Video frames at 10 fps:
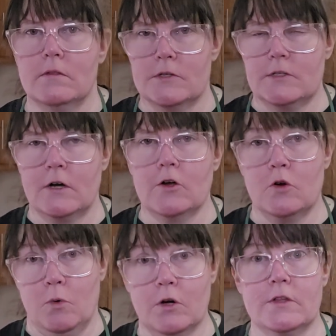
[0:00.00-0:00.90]
the Sarah
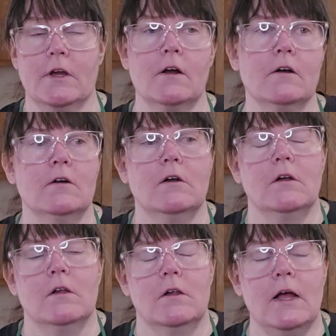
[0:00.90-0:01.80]
who worked there
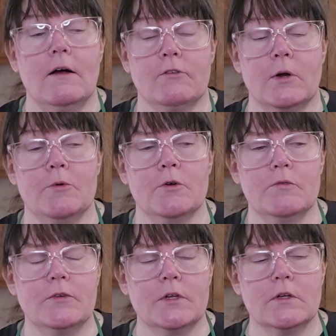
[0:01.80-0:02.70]
after I
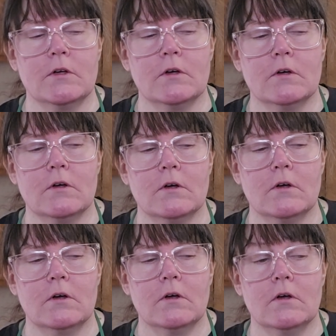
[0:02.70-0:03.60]
moved
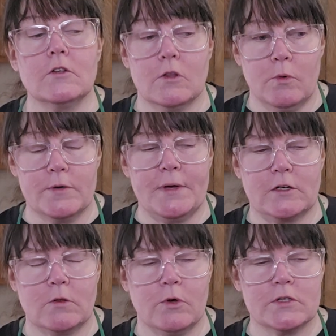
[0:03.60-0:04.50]

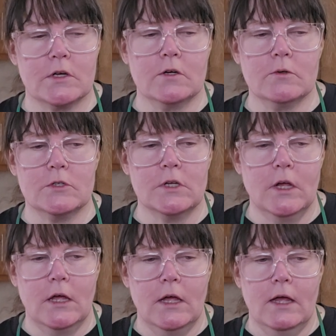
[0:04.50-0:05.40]
back to the West Coast.